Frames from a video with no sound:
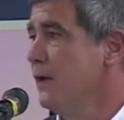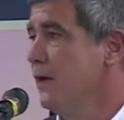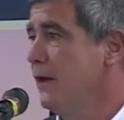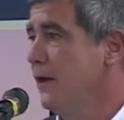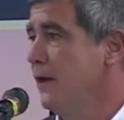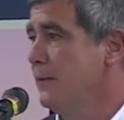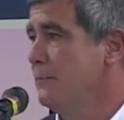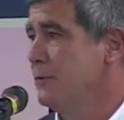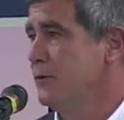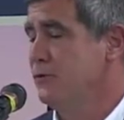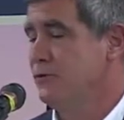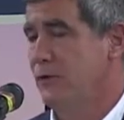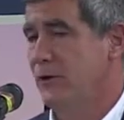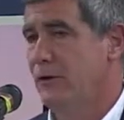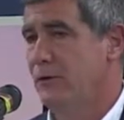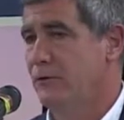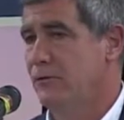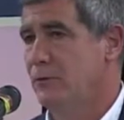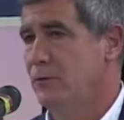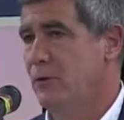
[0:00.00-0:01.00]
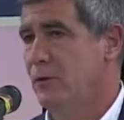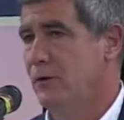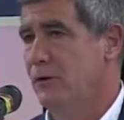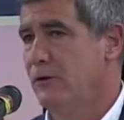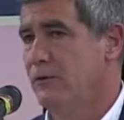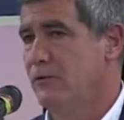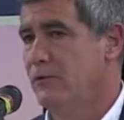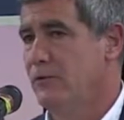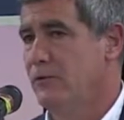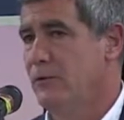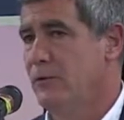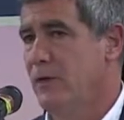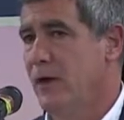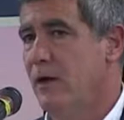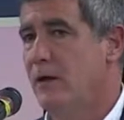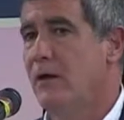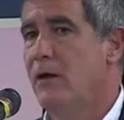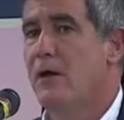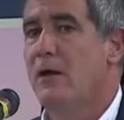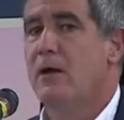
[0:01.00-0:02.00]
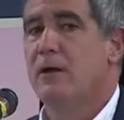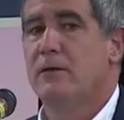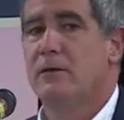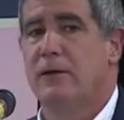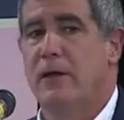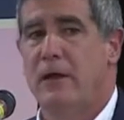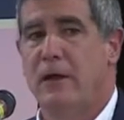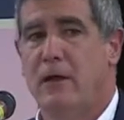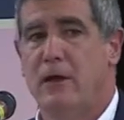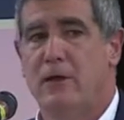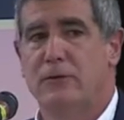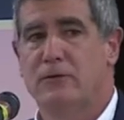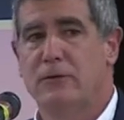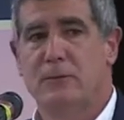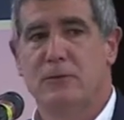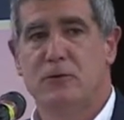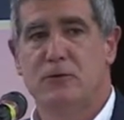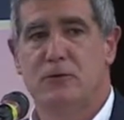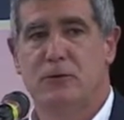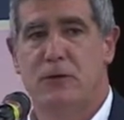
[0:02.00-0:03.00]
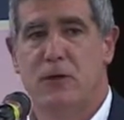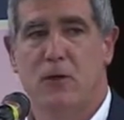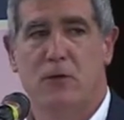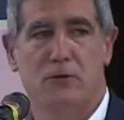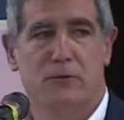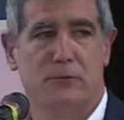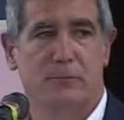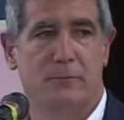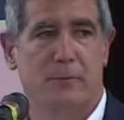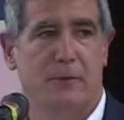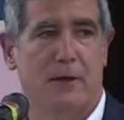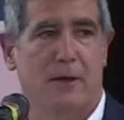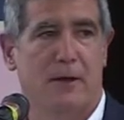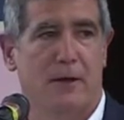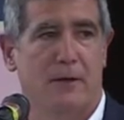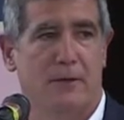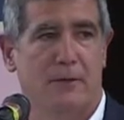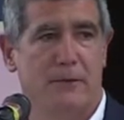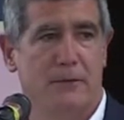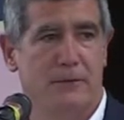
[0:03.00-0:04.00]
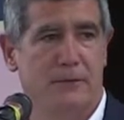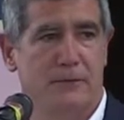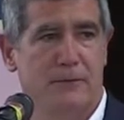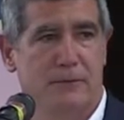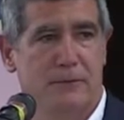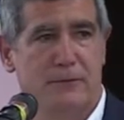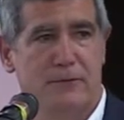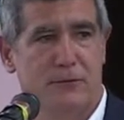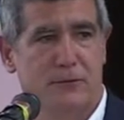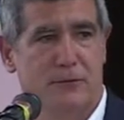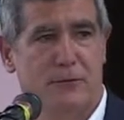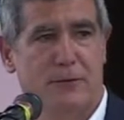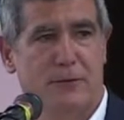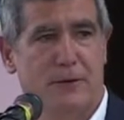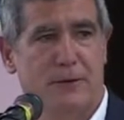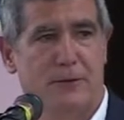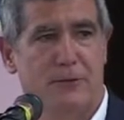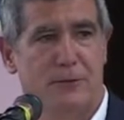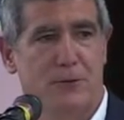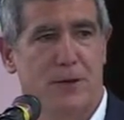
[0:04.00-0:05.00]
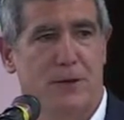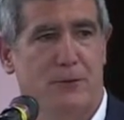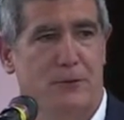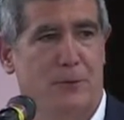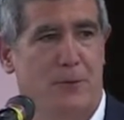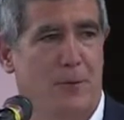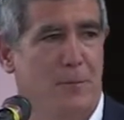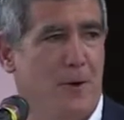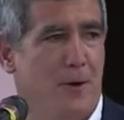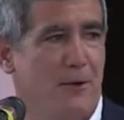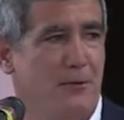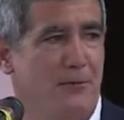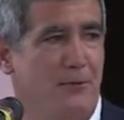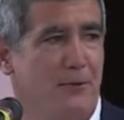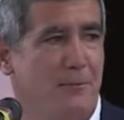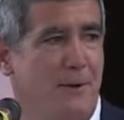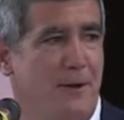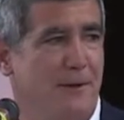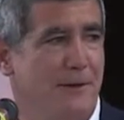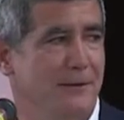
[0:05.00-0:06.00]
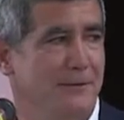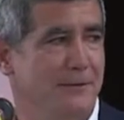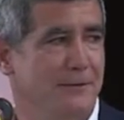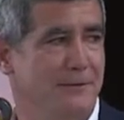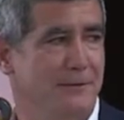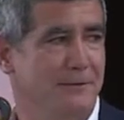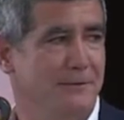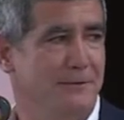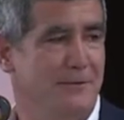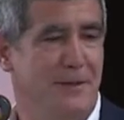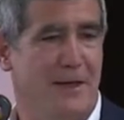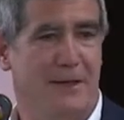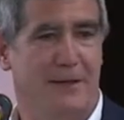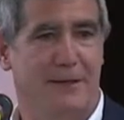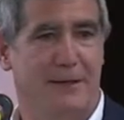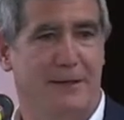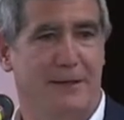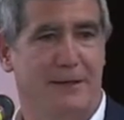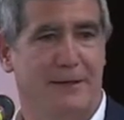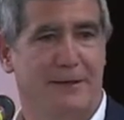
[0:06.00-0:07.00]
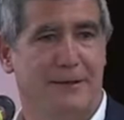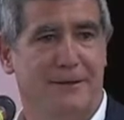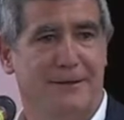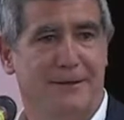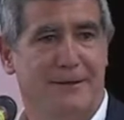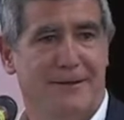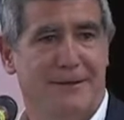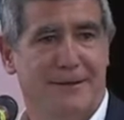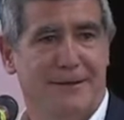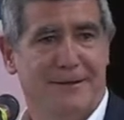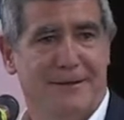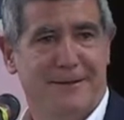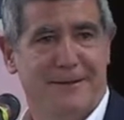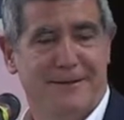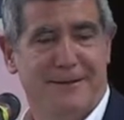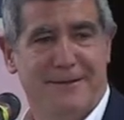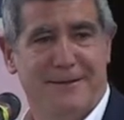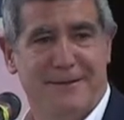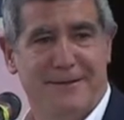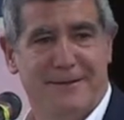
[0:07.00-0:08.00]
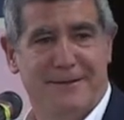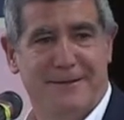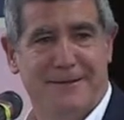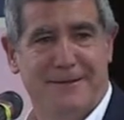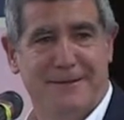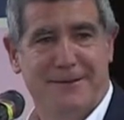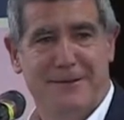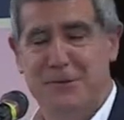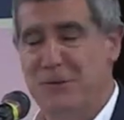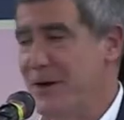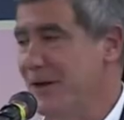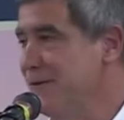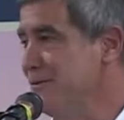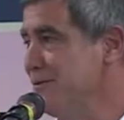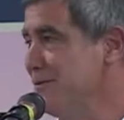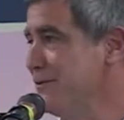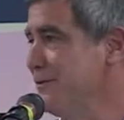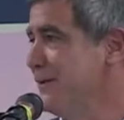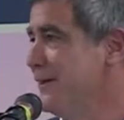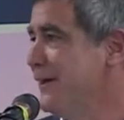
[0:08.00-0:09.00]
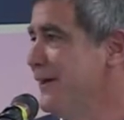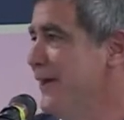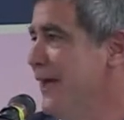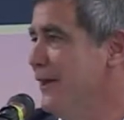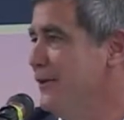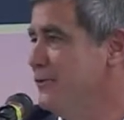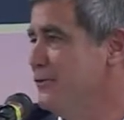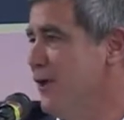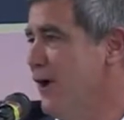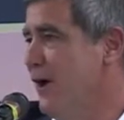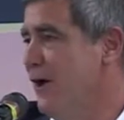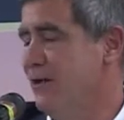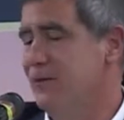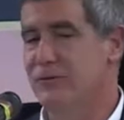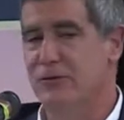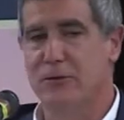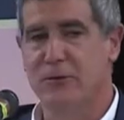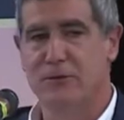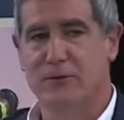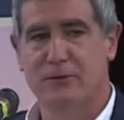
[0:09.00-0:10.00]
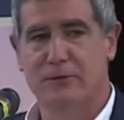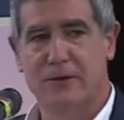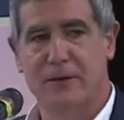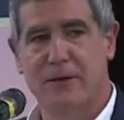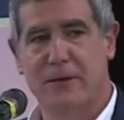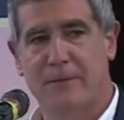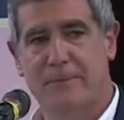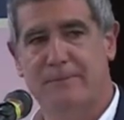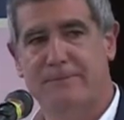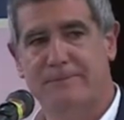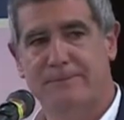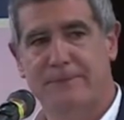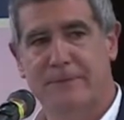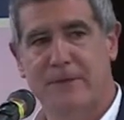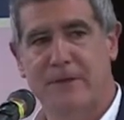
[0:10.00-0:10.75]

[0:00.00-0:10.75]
and I appreciate his willingness to do that. And I'll, let me just close uh, the, these uh, introductory remarks here by thanking Chris and John. So. Um,